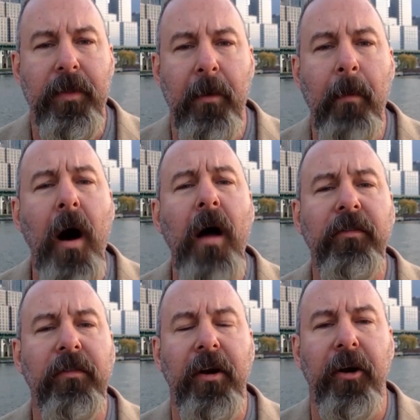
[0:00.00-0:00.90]
The
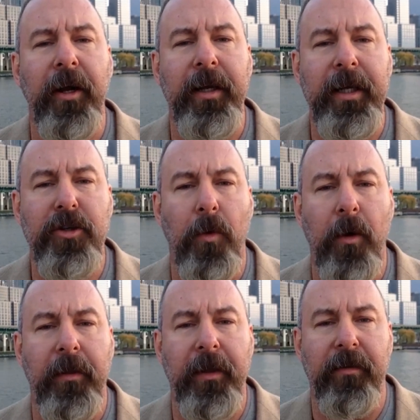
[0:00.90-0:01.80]
mosques that are in each
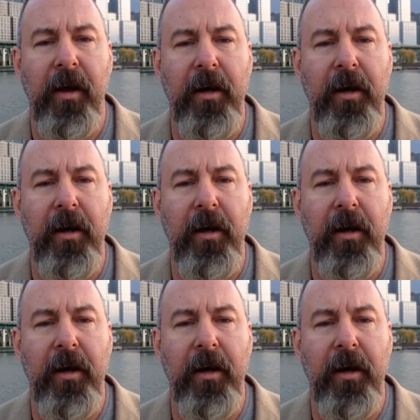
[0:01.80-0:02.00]
one of these